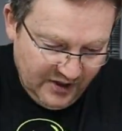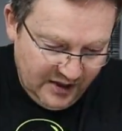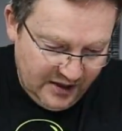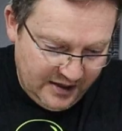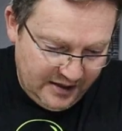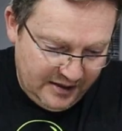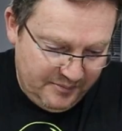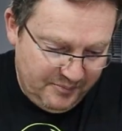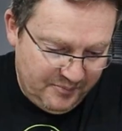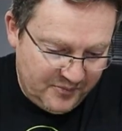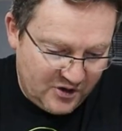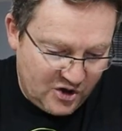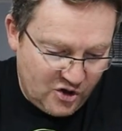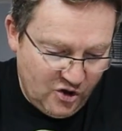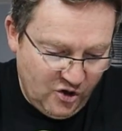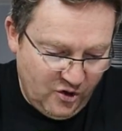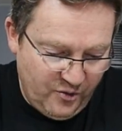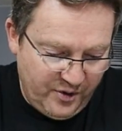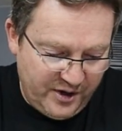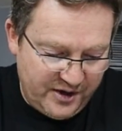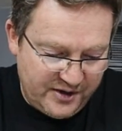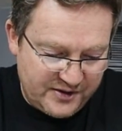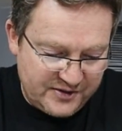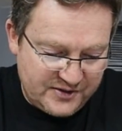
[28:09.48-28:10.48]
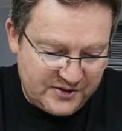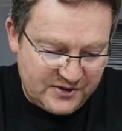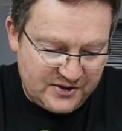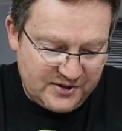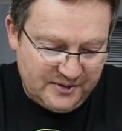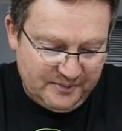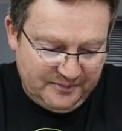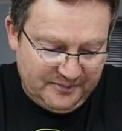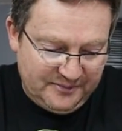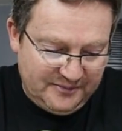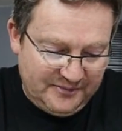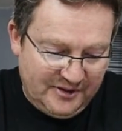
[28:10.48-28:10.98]

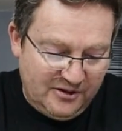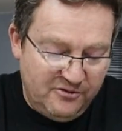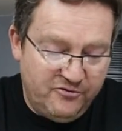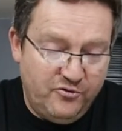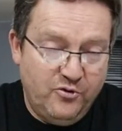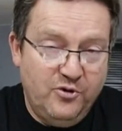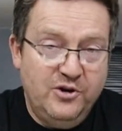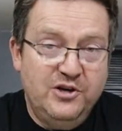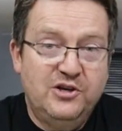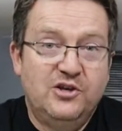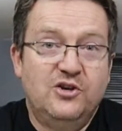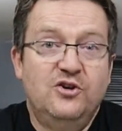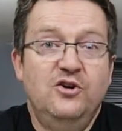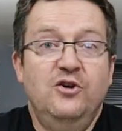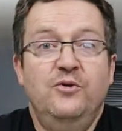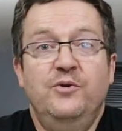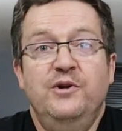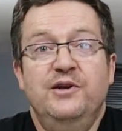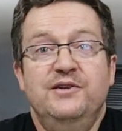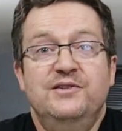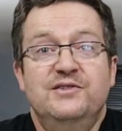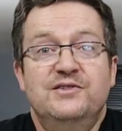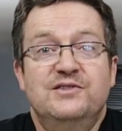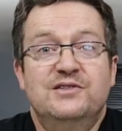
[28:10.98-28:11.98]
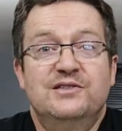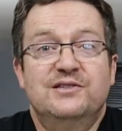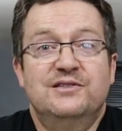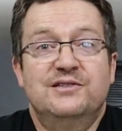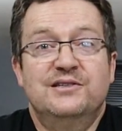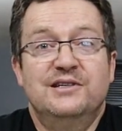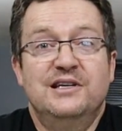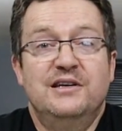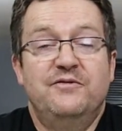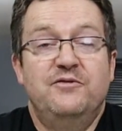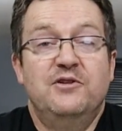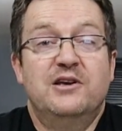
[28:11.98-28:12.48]
Couriers. Avoid
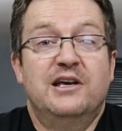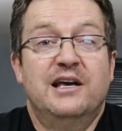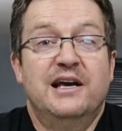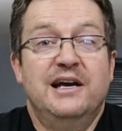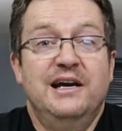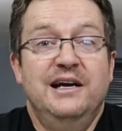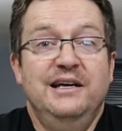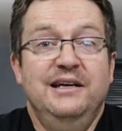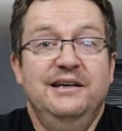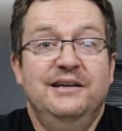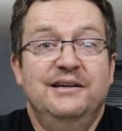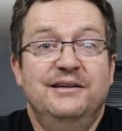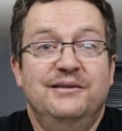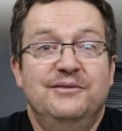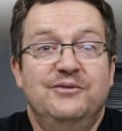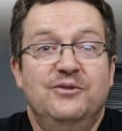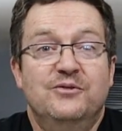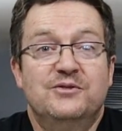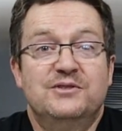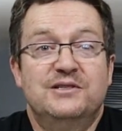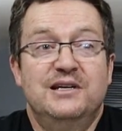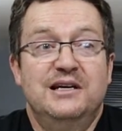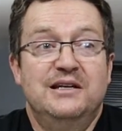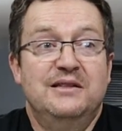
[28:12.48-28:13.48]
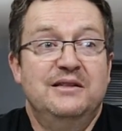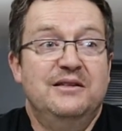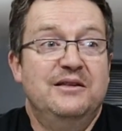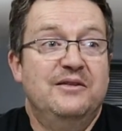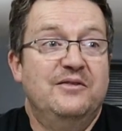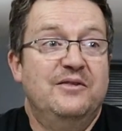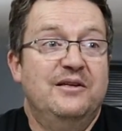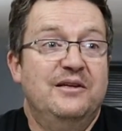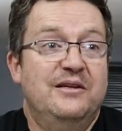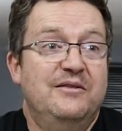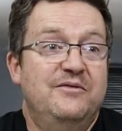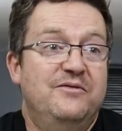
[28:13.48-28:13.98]
couriers if you can. I'm not saying
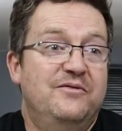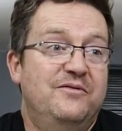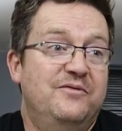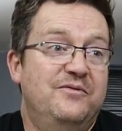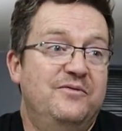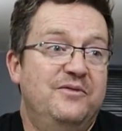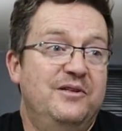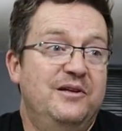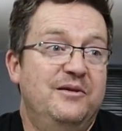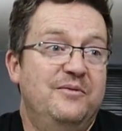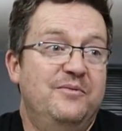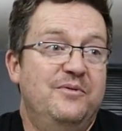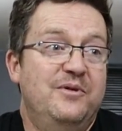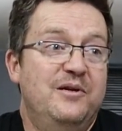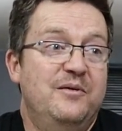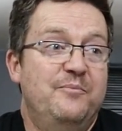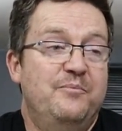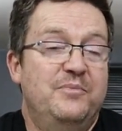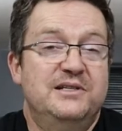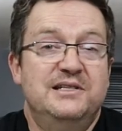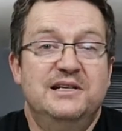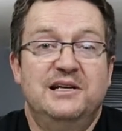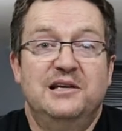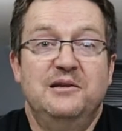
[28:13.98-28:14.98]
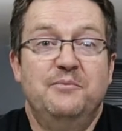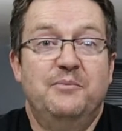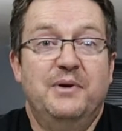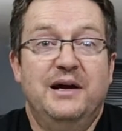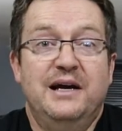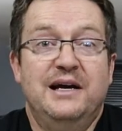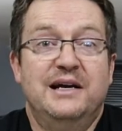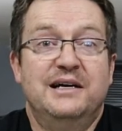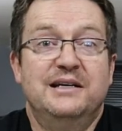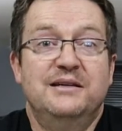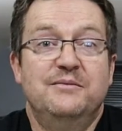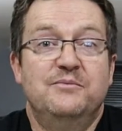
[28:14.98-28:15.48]
that they're particularly
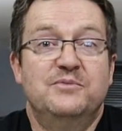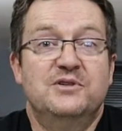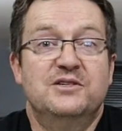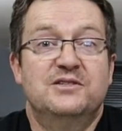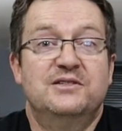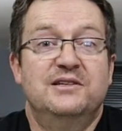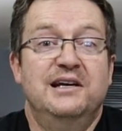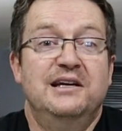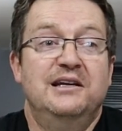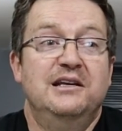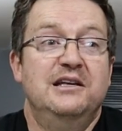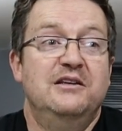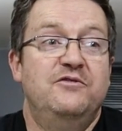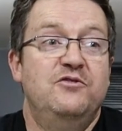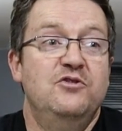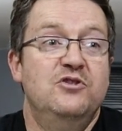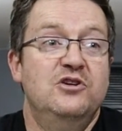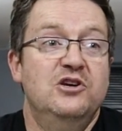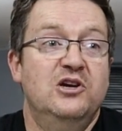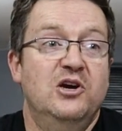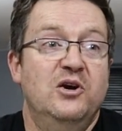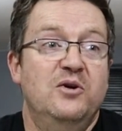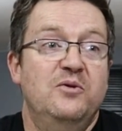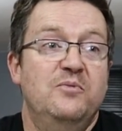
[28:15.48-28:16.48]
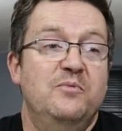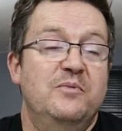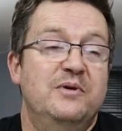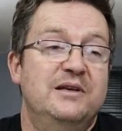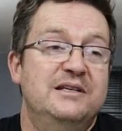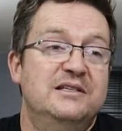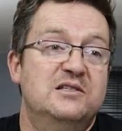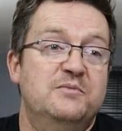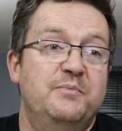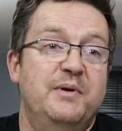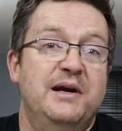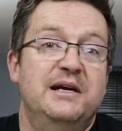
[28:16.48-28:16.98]
bad. I'm just saying that if you can go and
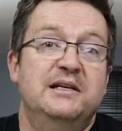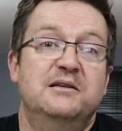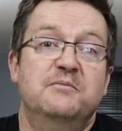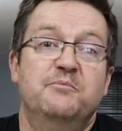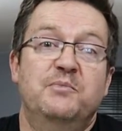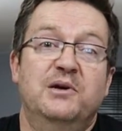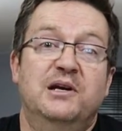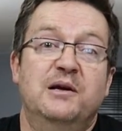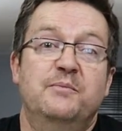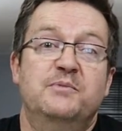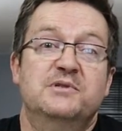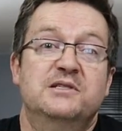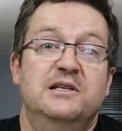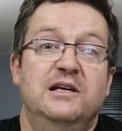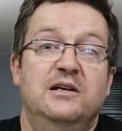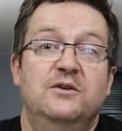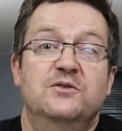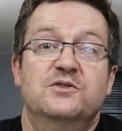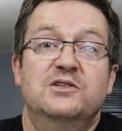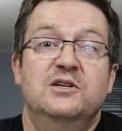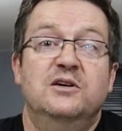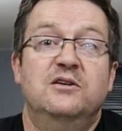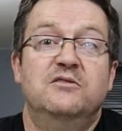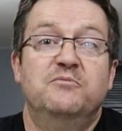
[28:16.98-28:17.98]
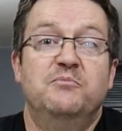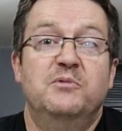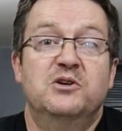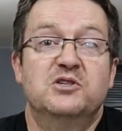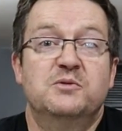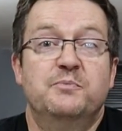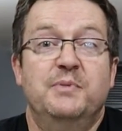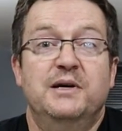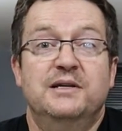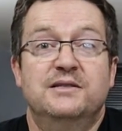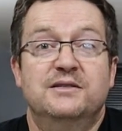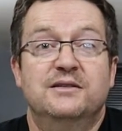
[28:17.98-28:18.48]
inspect and pick up a snake yourself,
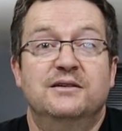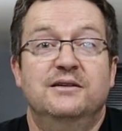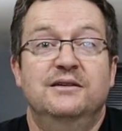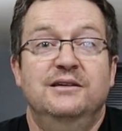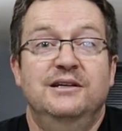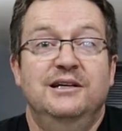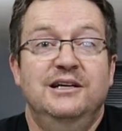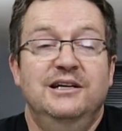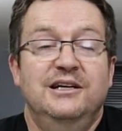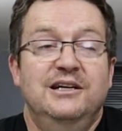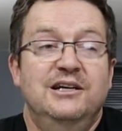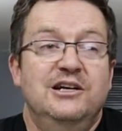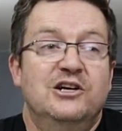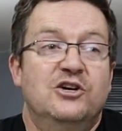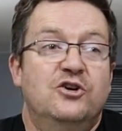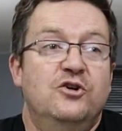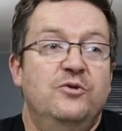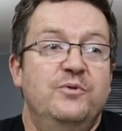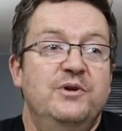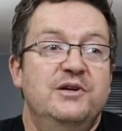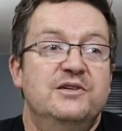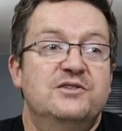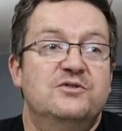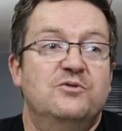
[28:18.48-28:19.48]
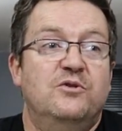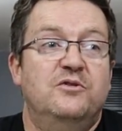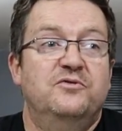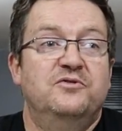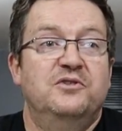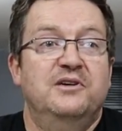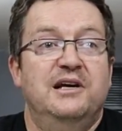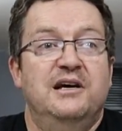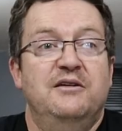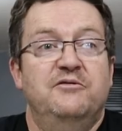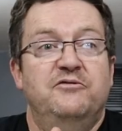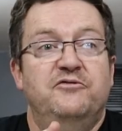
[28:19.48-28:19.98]
much better. Couriers
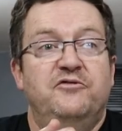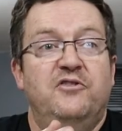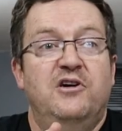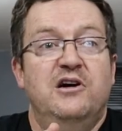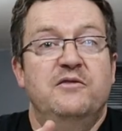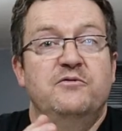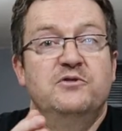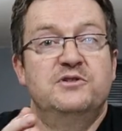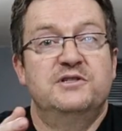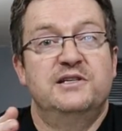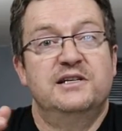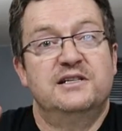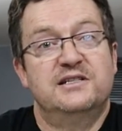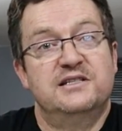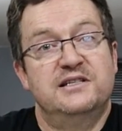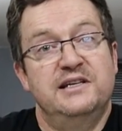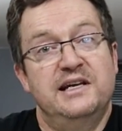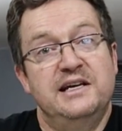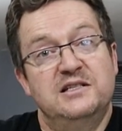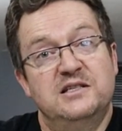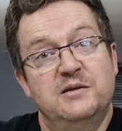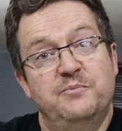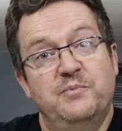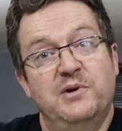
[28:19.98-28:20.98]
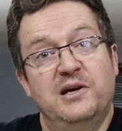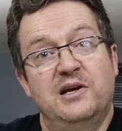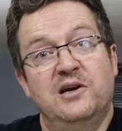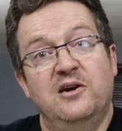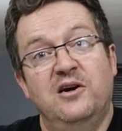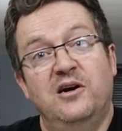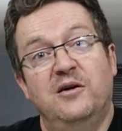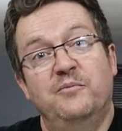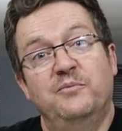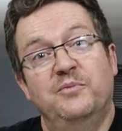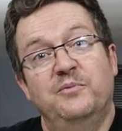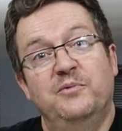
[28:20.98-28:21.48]
often have 5 or 6 snakes to pick
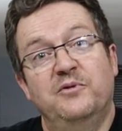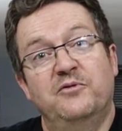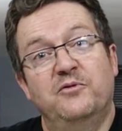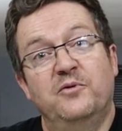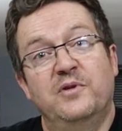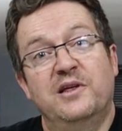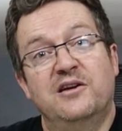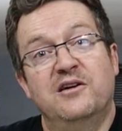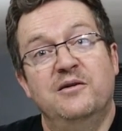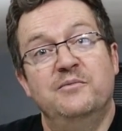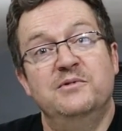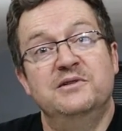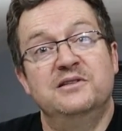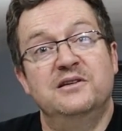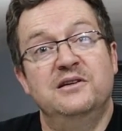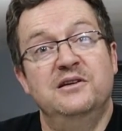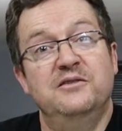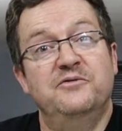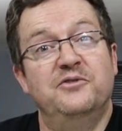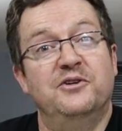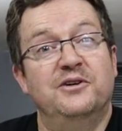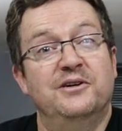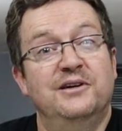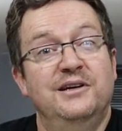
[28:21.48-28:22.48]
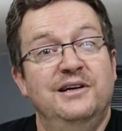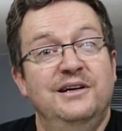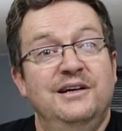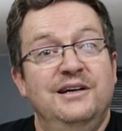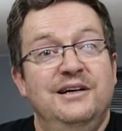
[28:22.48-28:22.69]
up before they come and deliver.